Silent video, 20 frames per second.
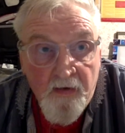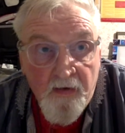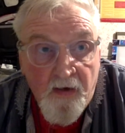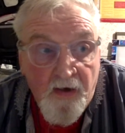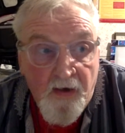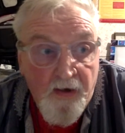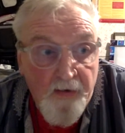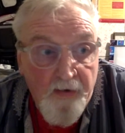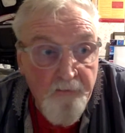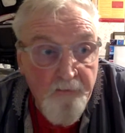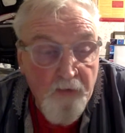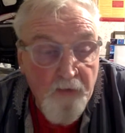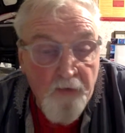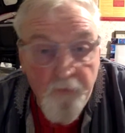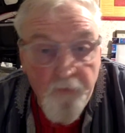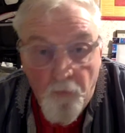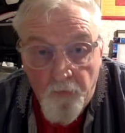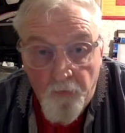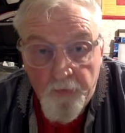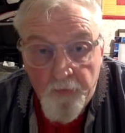an
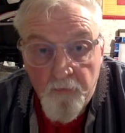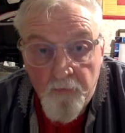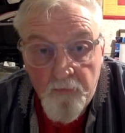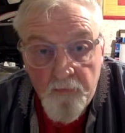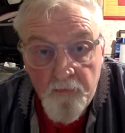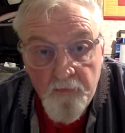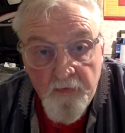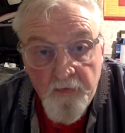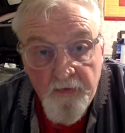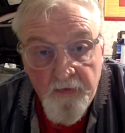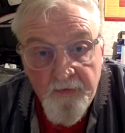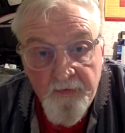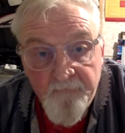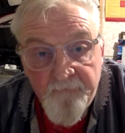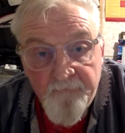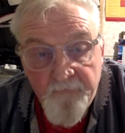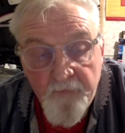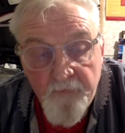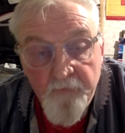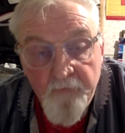oil
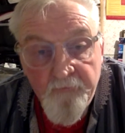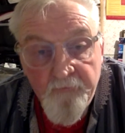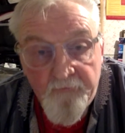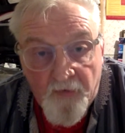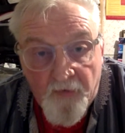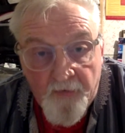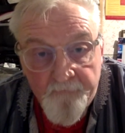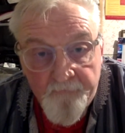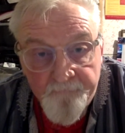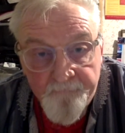infuser.